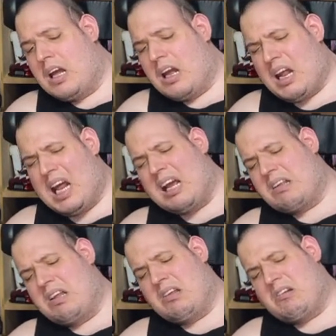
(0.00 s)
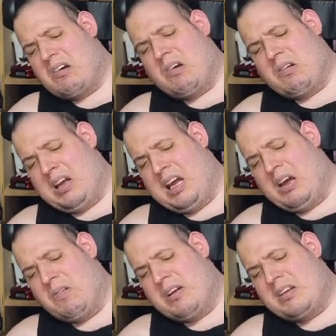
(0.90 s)
connected on
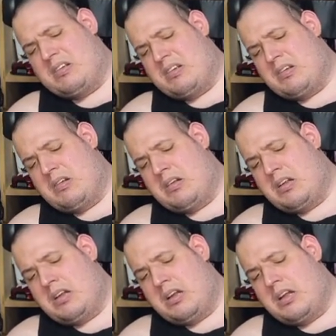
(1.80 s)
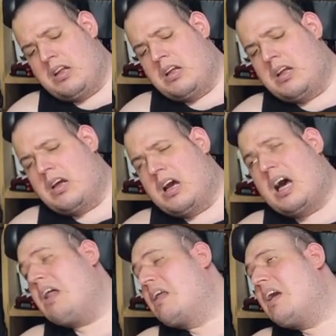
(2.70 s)
here, which
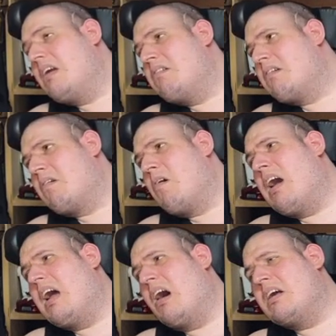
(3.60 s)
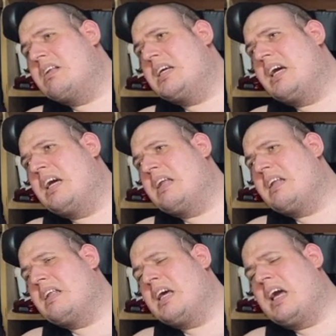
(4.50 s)
I think is a great idea
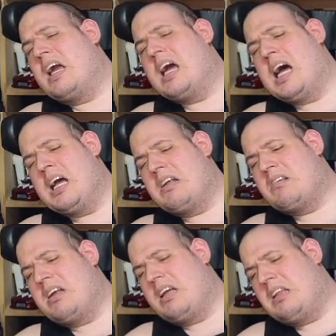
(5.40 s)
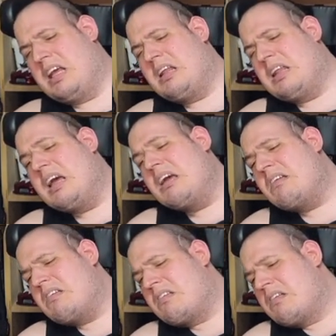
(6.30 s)
that they actually did
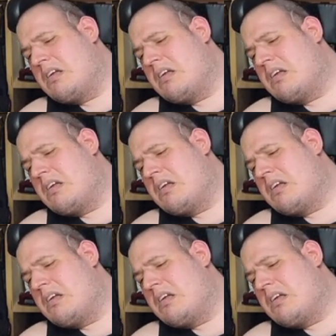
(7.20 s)
this.